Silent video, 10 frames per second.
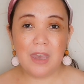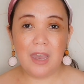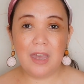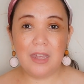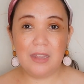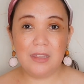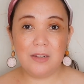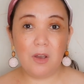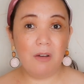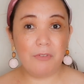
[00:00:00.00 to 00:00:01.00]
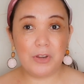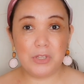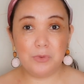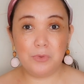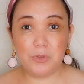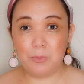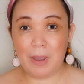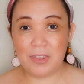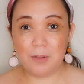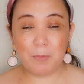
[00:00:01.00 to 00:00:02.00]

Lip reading: and then offer to buy that